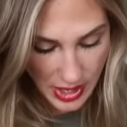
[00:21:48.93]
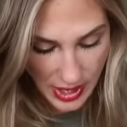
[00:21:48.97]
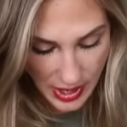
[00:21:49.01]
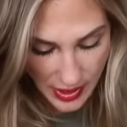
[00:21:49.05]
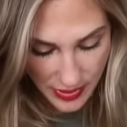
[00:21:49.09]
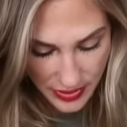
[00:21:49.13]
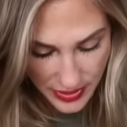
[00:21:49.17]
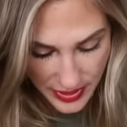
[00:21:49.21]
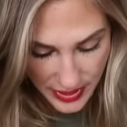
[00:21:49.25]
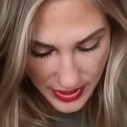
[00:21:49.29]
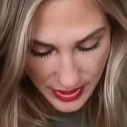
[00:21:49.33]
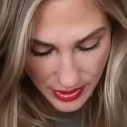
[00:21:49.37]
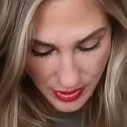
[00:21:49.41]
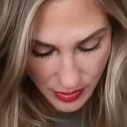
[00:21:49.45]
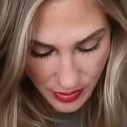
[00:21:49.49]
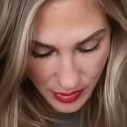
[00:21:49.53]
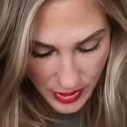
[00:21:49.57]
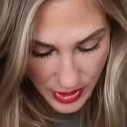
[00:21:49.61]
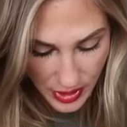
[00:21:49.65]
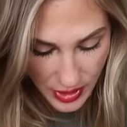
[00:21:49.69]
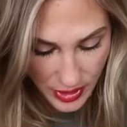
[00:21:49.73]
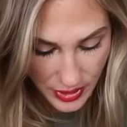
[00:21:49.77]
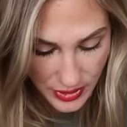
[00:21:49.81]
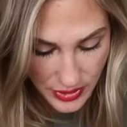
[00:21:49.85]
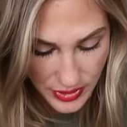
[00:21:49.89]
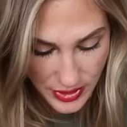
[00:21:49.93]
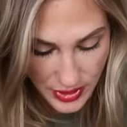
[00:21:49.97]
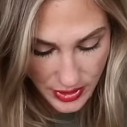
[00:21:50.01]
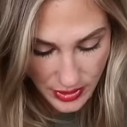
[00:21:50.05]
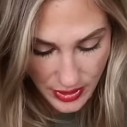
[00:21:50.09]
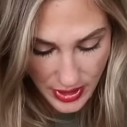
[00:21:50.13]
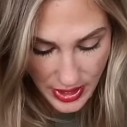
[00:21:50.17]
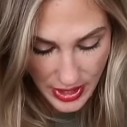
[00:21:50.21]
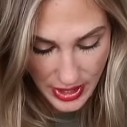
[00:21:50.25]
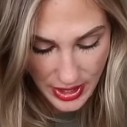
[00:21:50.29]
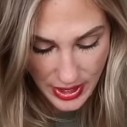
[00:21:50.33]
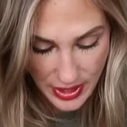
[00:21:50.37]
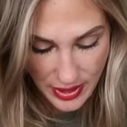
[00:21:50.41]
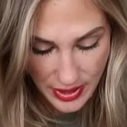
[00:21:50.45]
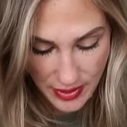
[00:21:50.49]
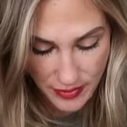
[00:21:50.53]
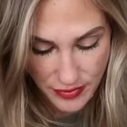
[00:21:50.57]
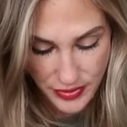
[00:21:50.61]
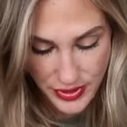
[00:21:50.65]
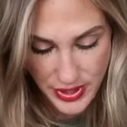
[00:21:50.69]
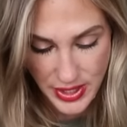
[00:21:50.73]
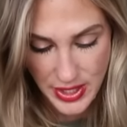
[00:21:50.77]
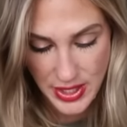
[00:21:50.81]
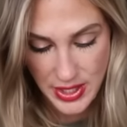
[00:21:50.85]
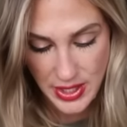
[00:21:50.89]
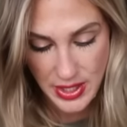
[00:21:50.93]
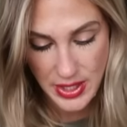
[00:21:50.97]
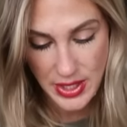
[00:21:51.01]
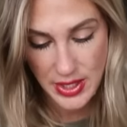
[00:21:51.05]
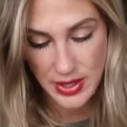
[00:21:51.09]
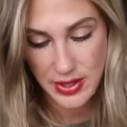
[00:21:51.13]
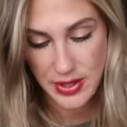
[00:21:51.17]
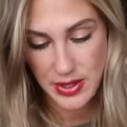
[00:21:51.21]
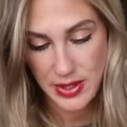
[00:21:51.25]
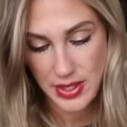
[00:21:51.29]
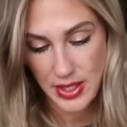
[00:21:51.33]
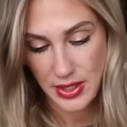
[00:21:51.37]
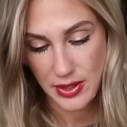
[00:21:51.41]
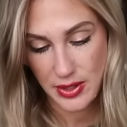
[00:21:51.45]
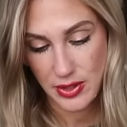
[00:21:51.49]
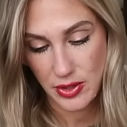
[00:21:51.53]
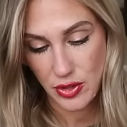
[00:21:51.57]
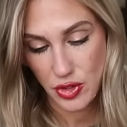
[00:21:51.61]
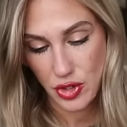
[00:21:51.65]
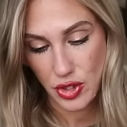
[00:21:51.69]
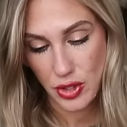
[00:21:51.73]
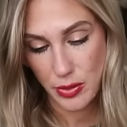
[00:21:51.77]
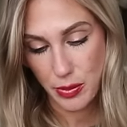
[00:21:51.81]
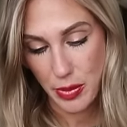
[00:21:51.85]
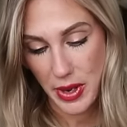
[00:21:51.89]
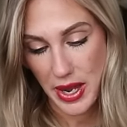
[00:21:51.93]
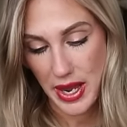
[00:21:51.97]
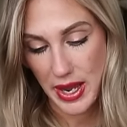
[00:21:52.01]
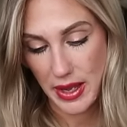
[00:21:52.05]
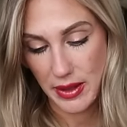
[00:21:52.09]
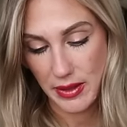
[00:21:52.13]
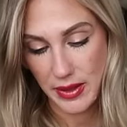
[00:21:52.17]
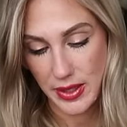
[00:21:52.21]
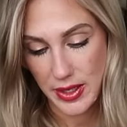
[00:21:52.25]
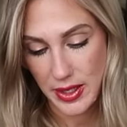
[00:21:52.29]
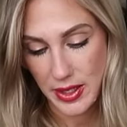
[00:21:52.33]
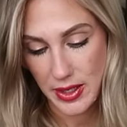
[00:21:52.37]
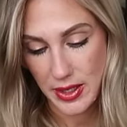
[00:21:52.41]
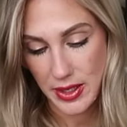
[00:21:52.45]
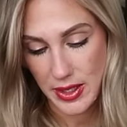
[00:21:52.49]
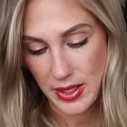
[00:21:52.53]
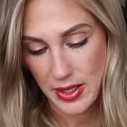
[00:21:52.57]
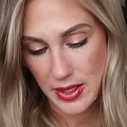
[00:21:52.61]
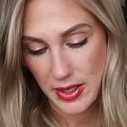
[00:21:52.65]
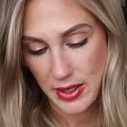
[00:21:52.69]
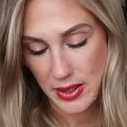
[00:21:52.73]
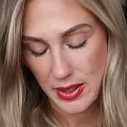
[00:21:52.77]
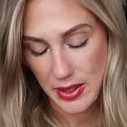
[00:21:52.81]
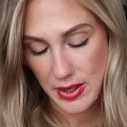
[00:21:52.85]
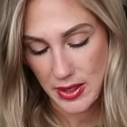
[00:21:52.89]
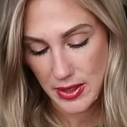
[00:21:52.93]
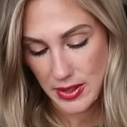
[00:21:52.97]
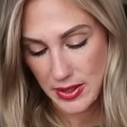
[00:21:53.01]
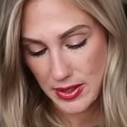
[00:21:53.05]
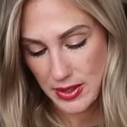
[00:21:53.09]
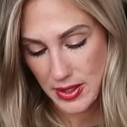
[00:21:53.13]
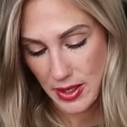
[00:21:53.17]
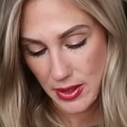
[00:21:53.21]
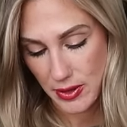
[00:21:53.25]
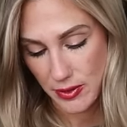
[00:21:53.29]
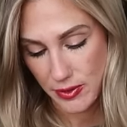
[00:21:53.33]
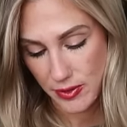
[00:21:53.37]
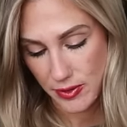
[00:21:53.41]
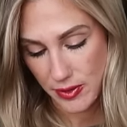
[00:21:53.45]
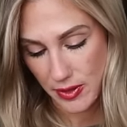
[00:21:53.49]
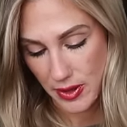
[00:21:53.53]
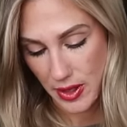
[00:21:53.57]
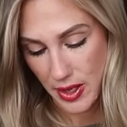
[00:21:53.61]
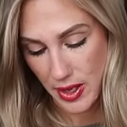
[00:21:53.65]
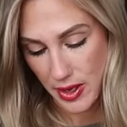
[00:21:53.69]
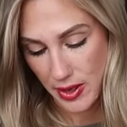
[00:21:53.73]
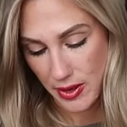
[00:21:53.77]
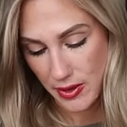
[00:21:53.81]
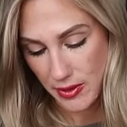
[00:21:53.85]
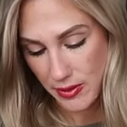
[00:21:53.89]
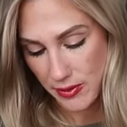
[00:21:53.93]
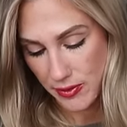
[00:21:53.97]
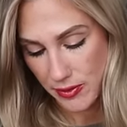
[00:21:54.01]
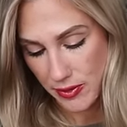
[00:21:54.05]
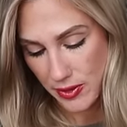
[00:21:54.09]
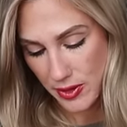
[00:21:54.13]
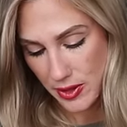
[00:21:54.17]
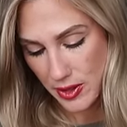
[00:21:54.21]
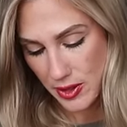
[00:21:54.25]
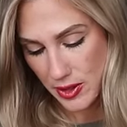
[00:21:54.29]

And then we also have the signature palette in Self Love.